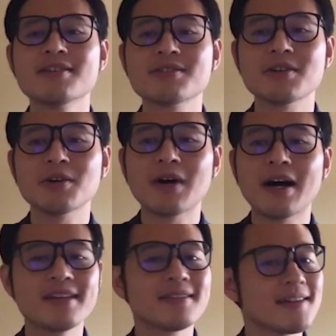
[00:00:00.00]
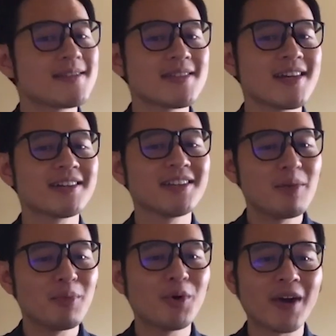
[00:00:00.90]
So I think that's saying a
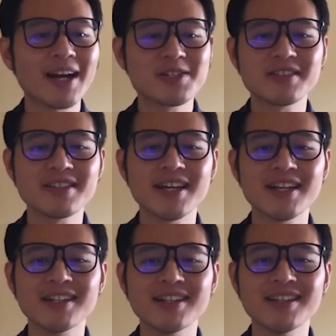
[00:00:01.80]
lot more actually than